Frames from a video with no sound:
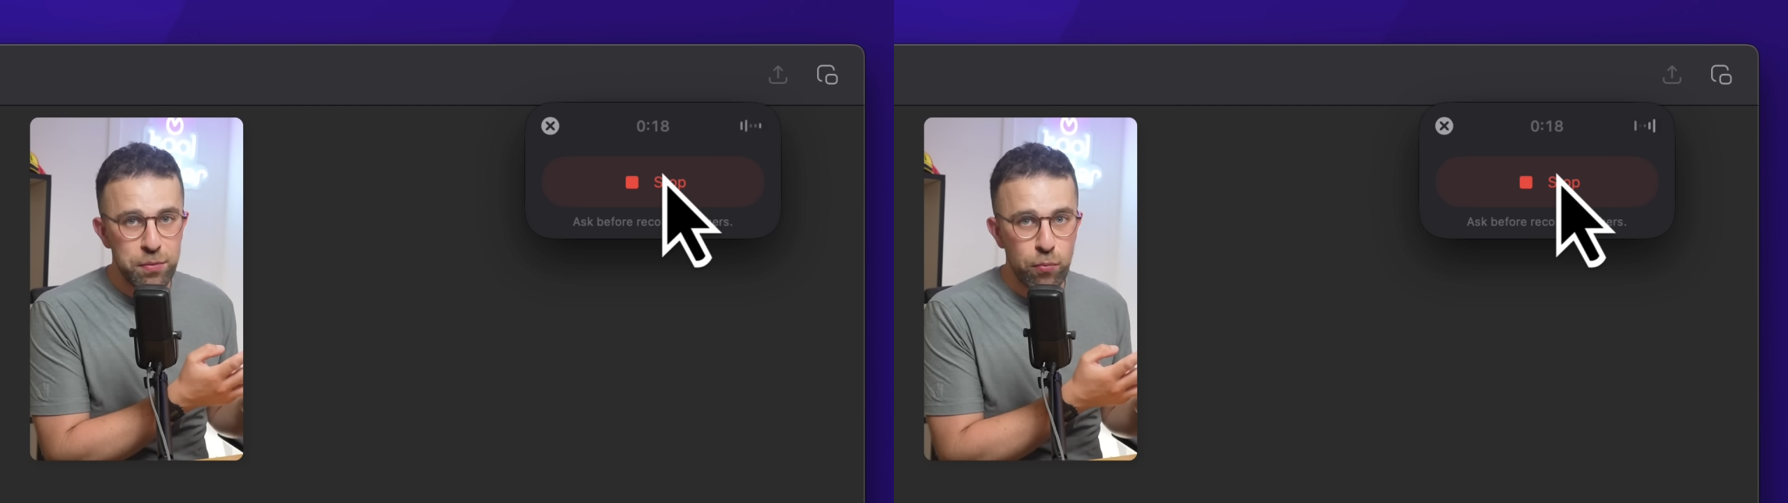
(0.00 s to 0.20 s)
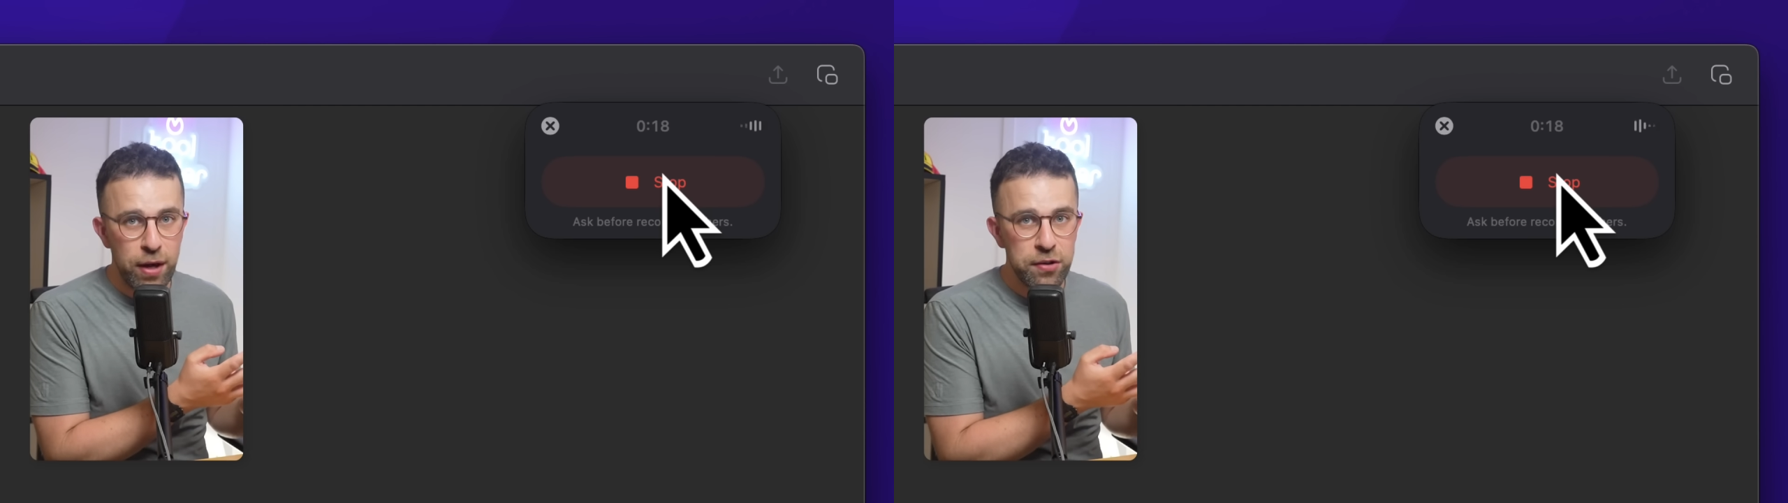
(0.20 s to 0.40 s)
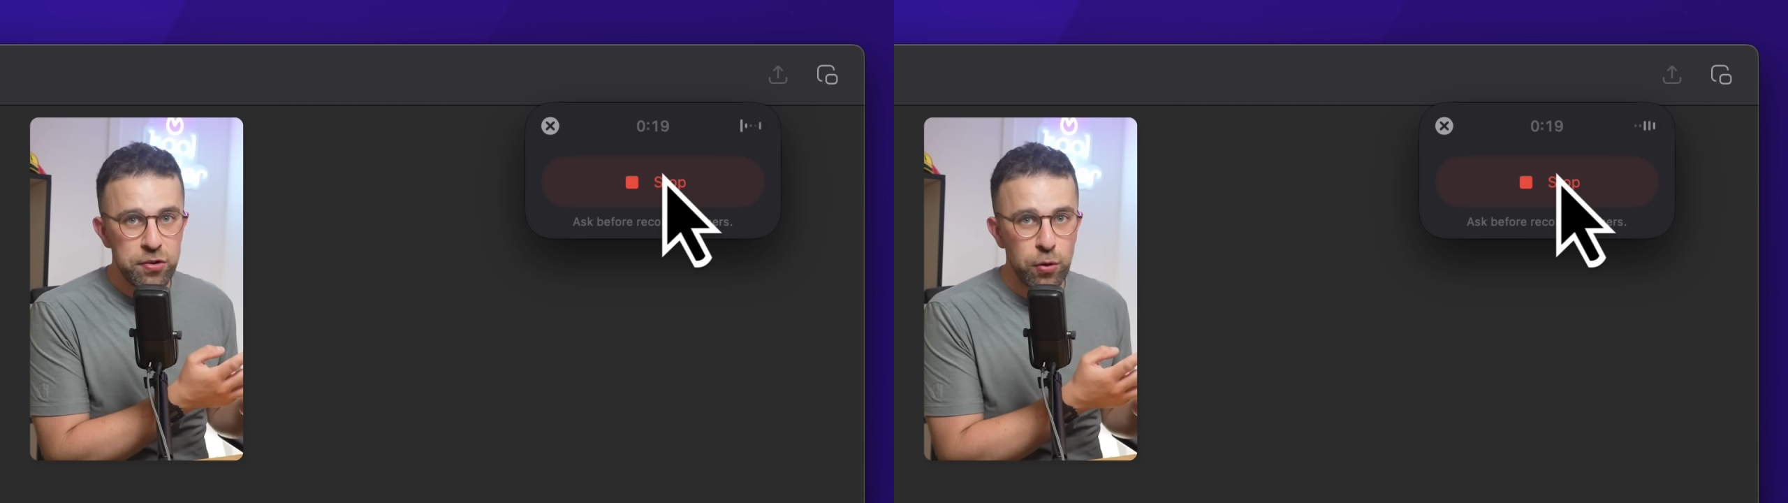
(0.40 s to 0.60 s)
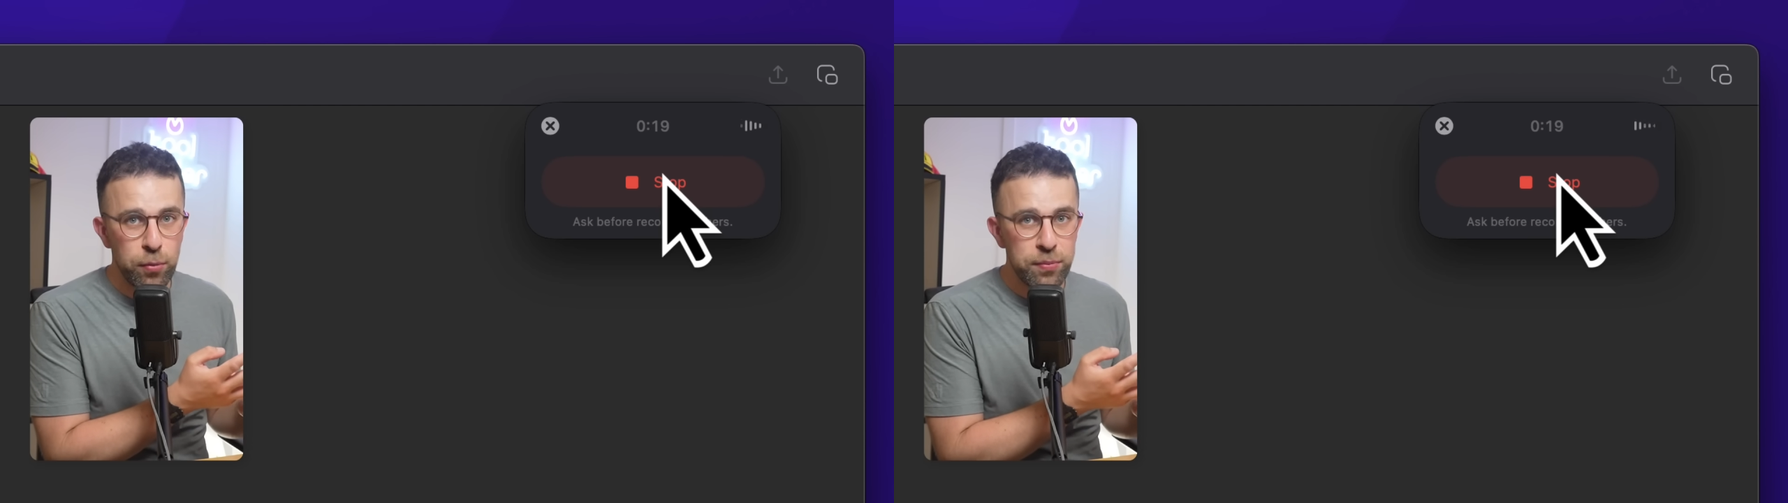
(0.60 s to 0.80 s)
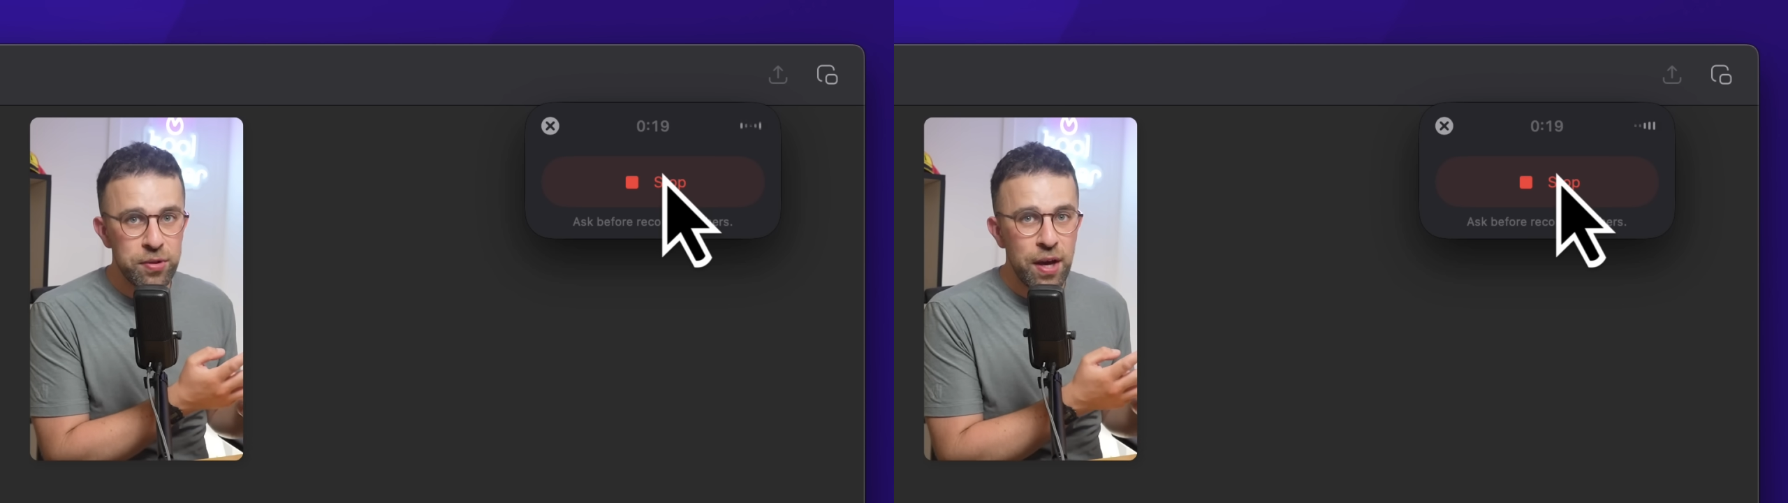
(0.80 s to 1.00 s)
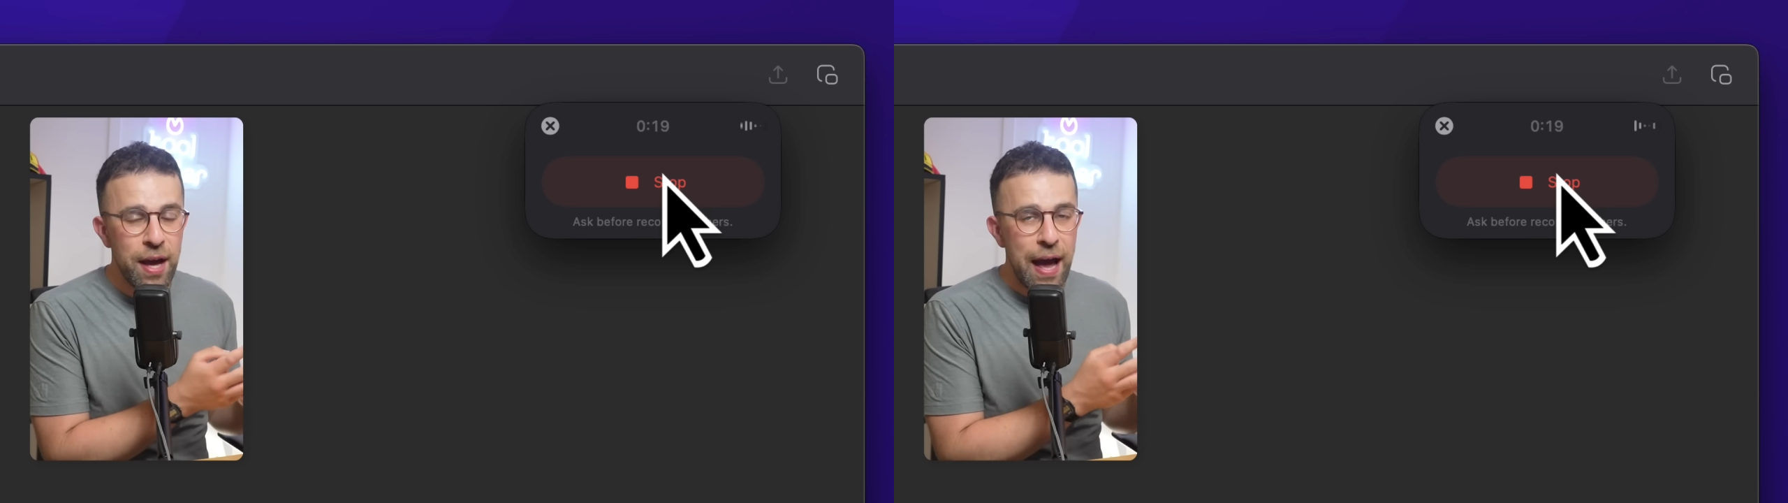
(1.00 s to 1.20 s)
and brainstorms